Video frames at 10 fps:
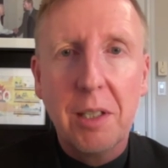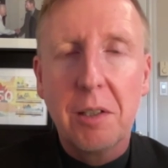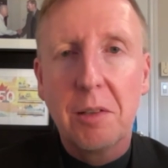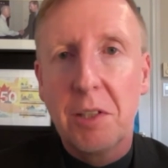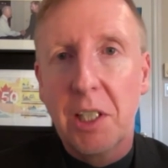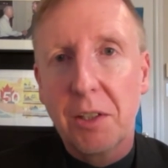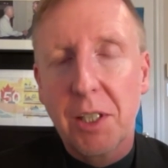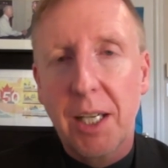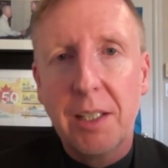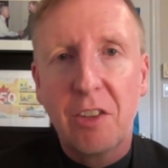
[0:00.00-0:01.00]
and the other
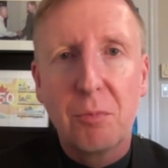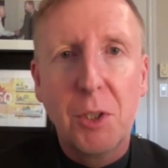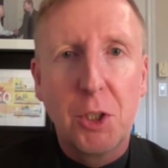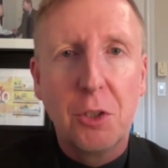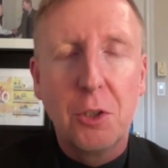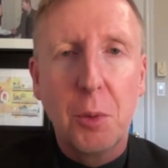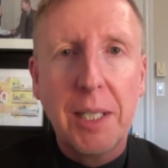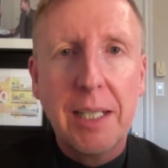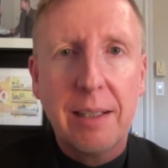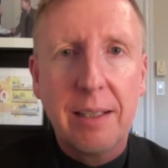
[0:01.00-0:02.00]
side, government shouldn't do
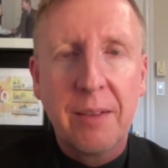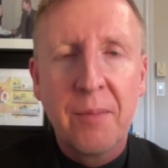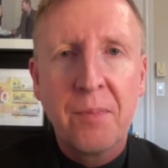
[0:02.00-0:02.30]
anything.